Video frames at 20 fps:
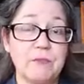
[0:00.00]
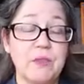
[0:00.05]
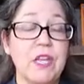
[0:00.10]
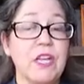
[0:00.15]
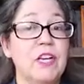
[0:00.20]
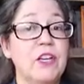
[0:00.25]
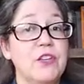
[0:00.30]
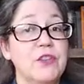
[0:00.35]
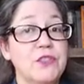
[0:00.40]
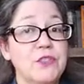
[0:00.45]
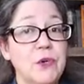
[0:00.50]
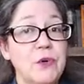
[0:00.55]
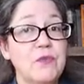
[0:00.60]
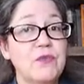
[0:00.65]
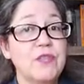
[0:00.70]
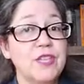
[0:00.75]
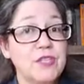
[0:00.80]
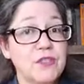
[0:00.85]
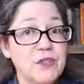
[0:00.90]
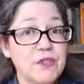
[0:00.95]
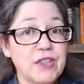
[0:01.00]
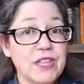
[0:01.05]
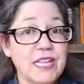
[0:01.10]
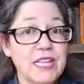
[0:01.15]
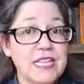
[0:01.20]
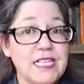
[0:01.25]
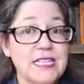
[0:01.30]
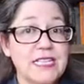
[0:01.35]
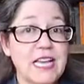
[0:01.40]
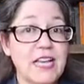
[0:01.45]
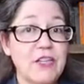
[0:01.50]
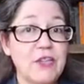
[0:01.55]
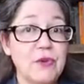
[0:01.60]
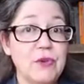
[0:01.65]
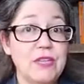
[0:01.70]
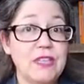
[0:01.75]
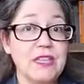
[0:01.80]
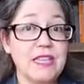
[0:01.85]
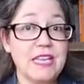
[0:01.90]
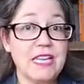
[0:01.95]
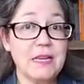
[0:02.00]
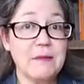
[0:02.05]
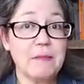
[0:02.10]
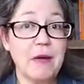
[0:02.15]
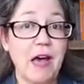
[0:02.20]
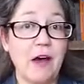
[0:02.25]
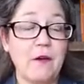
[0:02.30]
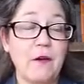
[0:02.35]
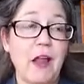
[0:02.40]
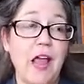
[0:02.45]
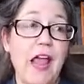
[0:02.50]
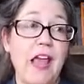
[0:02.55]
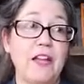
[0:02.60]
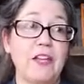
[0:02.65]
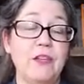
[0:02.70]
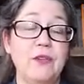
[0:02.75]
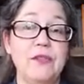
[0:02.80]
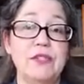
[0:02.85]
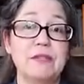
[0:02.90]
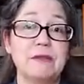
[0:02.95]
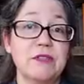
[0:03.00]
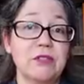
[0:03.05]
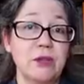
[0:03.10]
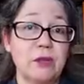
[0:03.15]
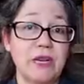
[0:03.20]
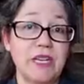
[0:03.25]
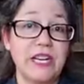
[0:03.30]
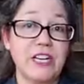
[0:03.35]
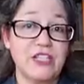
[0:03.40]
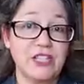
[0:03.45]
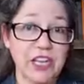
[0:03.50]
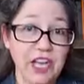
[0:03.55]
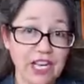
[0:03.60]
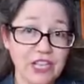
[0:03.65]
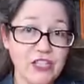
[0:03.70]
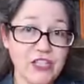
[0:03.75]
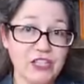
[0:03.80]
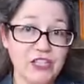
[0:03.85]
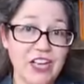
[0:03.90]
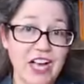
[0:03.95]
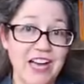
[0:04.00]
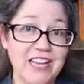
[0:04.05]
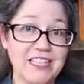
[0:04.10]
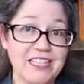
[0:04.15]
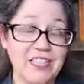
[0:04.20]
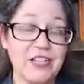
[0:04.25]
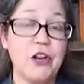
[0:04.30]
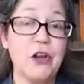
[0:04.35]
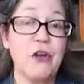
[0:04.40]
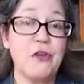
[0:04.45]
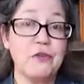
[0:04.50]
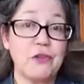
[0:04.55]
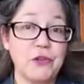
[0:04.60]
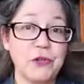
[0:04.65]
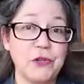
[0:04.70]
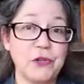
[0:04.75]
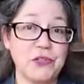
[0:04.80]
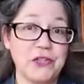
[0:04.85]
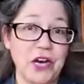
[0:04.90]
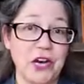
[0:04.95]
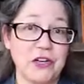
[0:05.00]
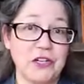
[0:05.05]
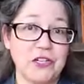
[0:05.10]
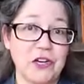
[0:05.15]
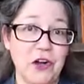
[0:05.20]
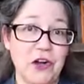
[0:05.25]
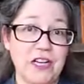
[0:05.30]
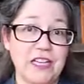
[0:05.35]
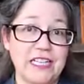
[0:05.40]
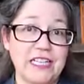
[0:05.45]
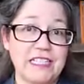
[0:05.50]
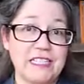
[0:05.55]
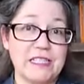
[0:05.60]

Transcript: So these are things that you can think about and use them to create educational content for your target audience.